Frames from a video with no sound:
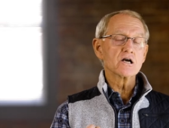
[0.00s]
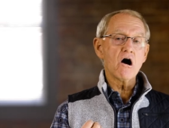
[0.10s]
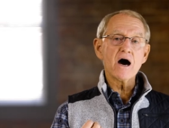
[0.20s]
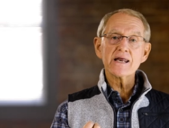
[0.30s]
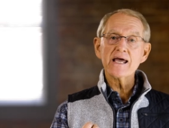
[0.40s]

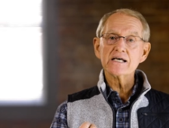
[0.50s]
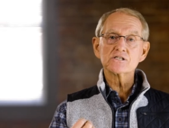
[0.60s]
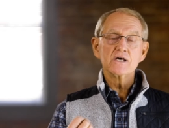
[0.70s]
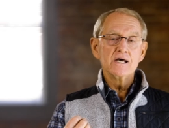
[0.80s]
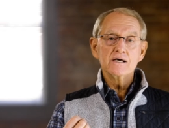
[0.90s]
God
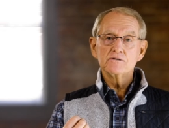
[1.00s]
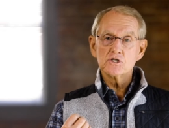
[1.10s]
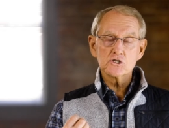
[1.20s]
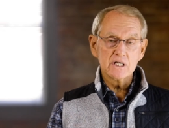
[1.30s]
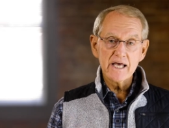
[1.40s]
has
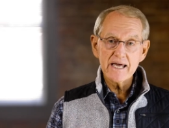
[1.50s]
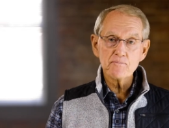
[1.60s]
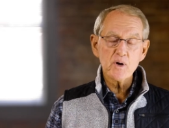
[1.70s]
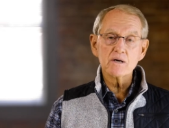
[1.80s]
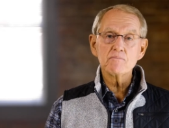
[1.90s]
just laid
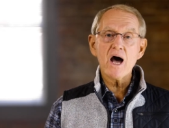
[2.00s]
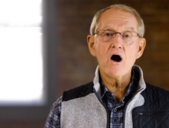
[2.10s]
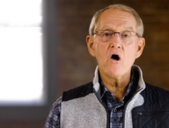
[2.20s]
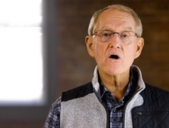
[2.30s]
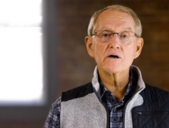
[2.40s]
upon my
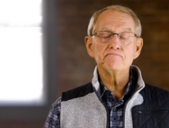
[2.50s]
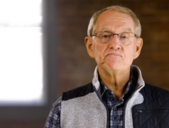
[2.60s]
heart